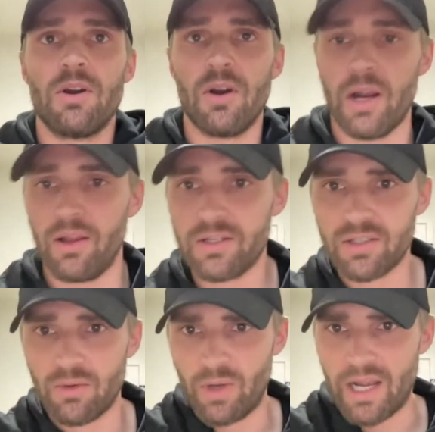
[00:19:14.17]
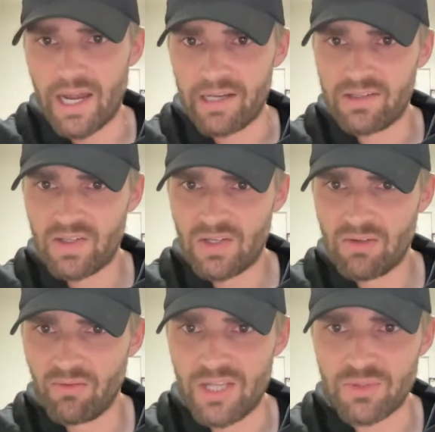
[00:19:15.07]
All right, looks like we got
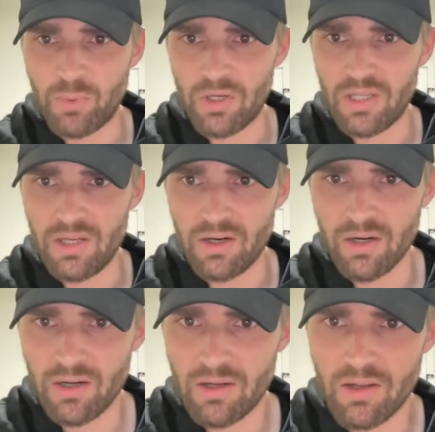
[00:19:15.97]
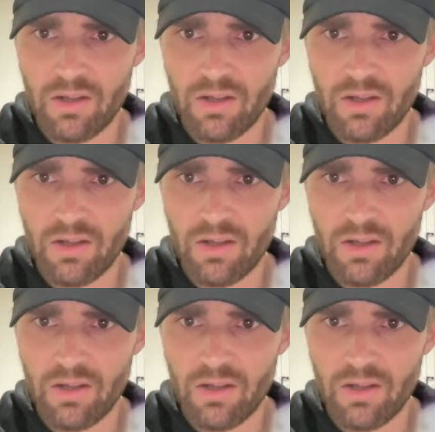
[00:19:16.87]
Facebook here.